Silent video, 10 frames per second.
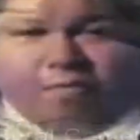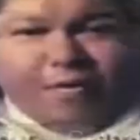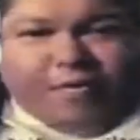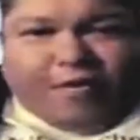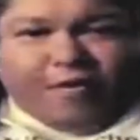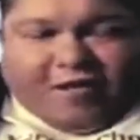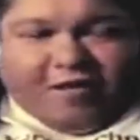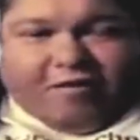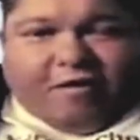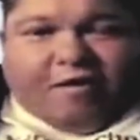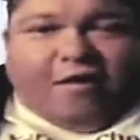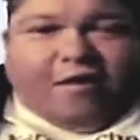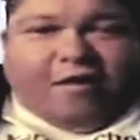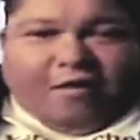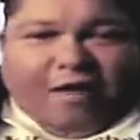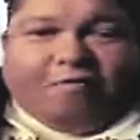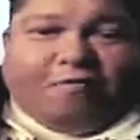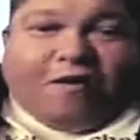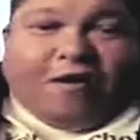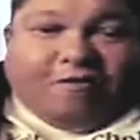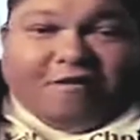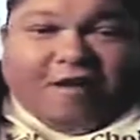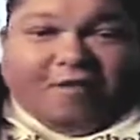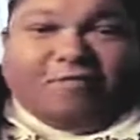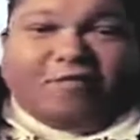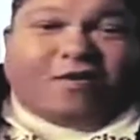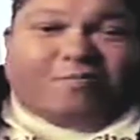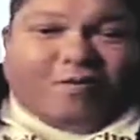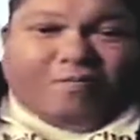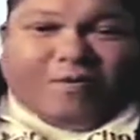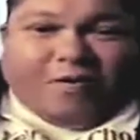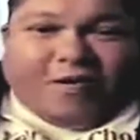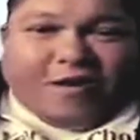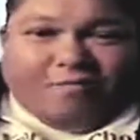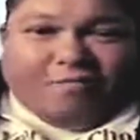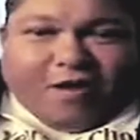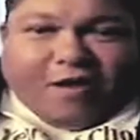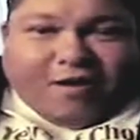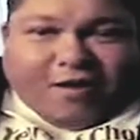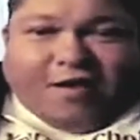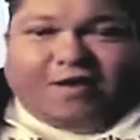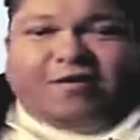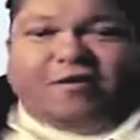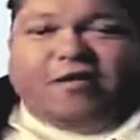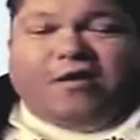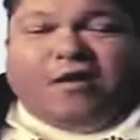that are buried at. That's where also I want to be buried at when I die.